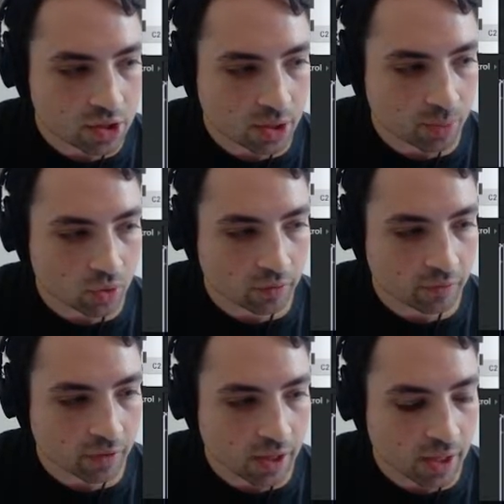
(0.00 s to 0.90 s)
double
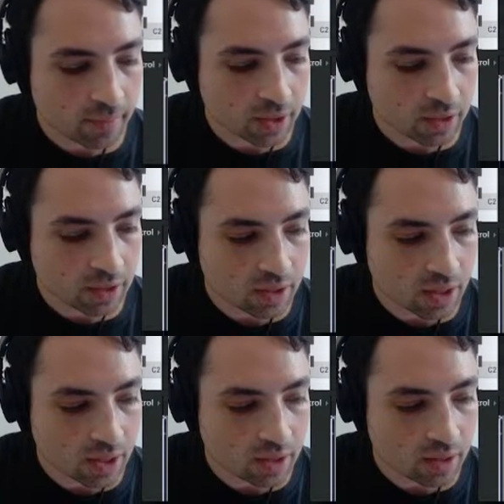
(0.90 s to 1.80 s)
flamming
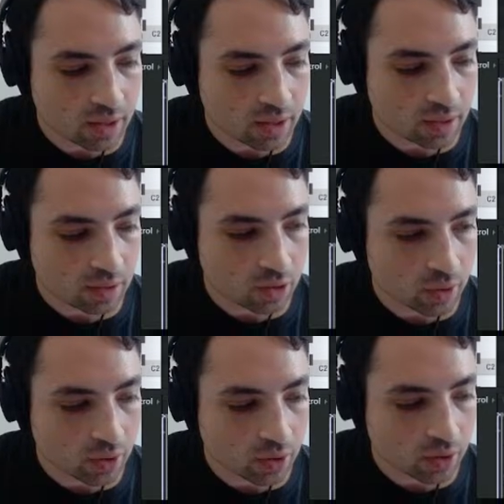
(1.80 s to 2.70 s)
hit thing
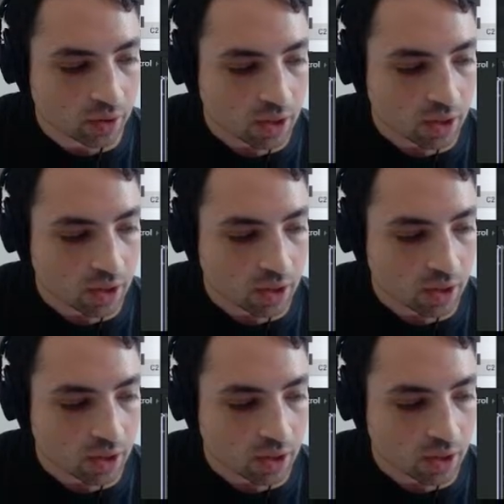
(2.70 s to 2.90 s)
going on.